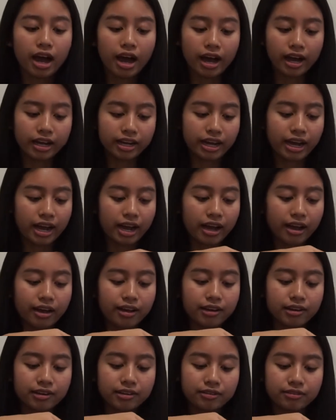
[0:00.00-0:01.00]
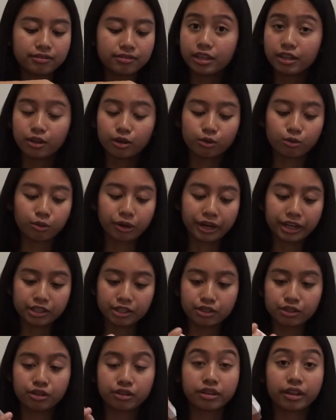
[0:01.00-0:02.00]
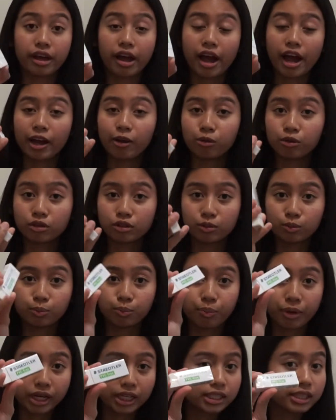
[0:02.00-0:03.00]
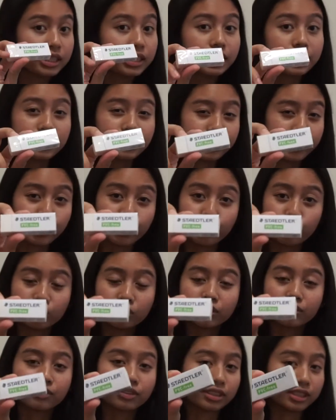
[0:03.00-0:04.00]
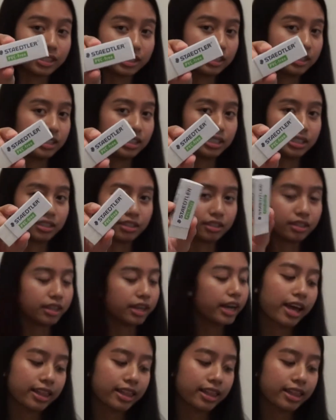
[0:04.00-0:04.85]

I have the eraser that I will mainly use for this year.